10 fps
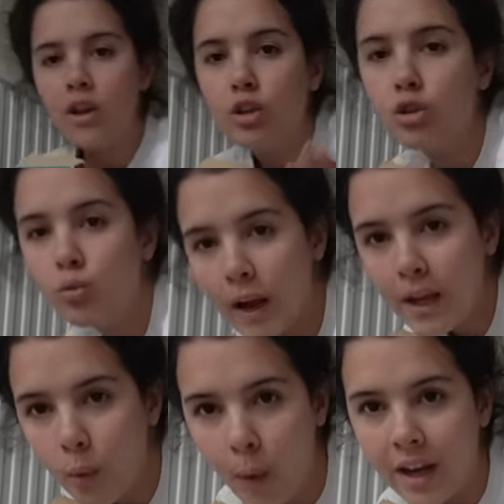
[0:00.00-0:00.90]
a
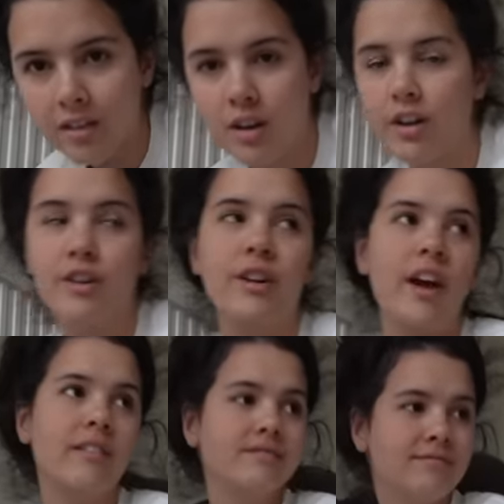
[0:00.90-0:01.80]
great way to start your
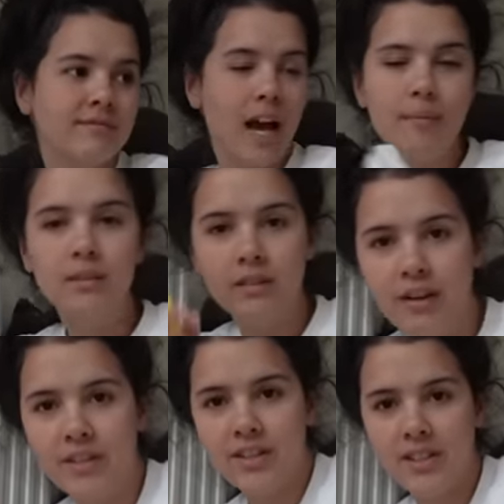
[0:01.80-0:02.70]
day. I'm
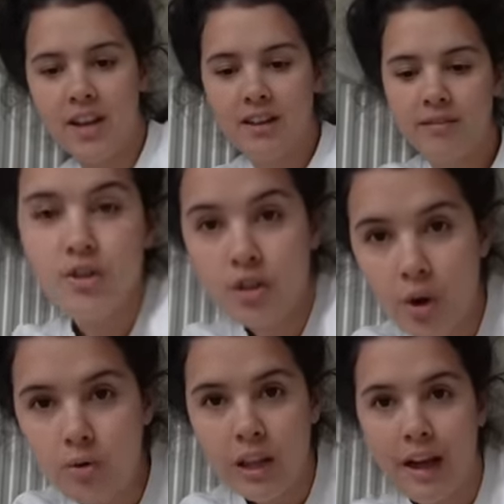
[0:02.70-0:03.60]
loving today.
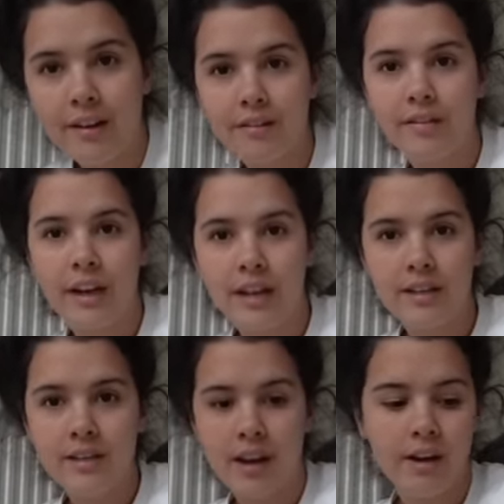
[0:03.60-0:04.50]
So glad that I
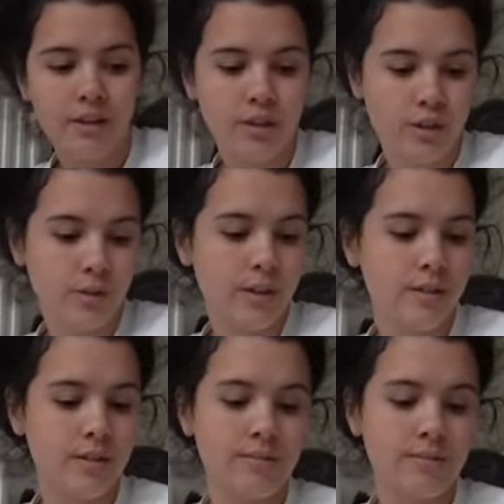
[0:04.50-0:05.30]
decided to do this.